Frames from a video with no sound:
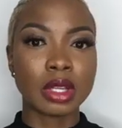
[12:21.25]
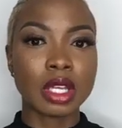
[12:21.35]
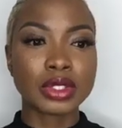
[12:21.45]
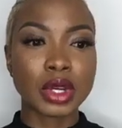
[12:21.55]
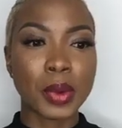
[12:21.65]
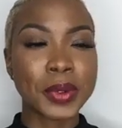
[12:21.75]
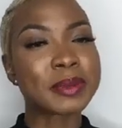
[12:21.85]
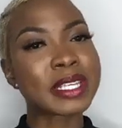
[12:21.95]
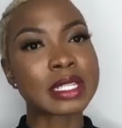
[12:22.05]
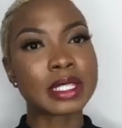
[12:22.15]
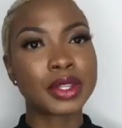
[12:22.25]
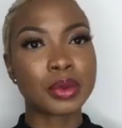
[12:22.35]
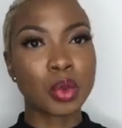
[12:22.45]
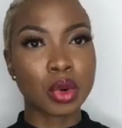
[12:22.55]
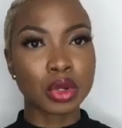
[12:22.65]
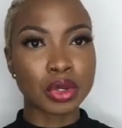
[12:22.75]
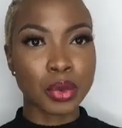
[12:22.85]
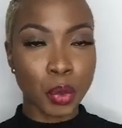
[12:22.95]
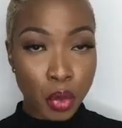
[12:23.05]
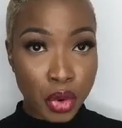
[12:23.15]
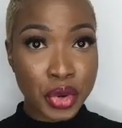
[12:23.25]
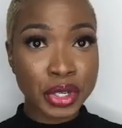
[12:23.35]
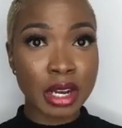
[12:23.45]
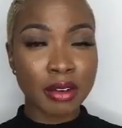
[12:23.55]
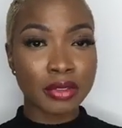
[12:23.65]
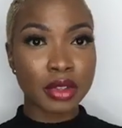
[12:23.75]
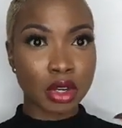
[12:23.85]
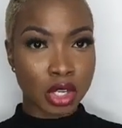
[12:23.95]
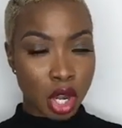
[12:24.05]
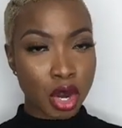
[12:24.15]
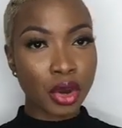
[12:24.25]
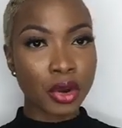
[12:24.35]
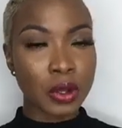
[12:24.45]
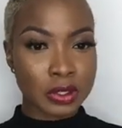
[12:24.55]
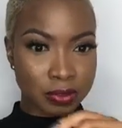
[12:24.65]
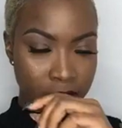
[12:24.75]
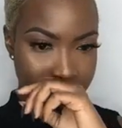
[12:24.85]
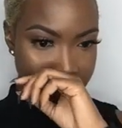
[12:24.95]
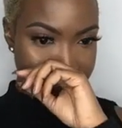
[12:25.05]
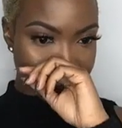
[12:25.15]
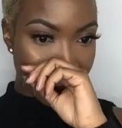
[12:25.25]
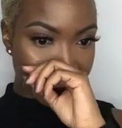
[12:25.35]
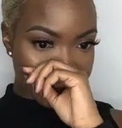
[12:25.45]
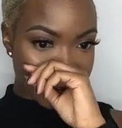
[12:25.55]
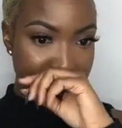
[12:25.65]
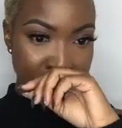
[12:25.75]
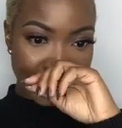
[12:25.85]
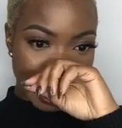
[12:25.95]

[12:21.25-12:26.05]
So it was basically the word of the young girls versus McIntosh.